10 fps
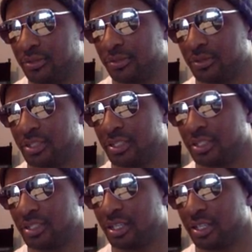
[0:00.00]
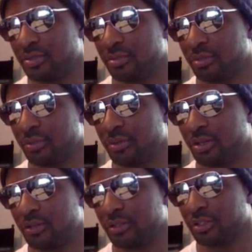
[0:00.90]
which in this case would be 1
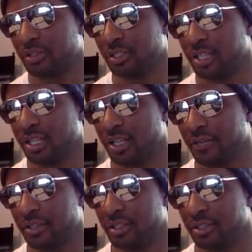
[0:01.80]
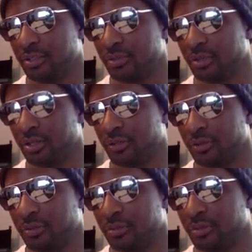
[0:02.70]
over 3, taking everything to the
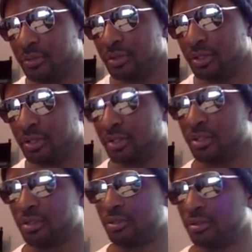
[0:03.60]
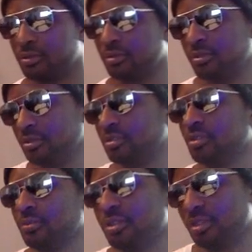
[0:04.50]

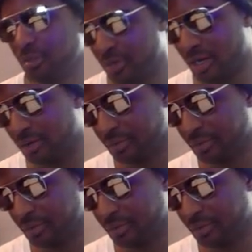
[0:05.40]
1/3 power.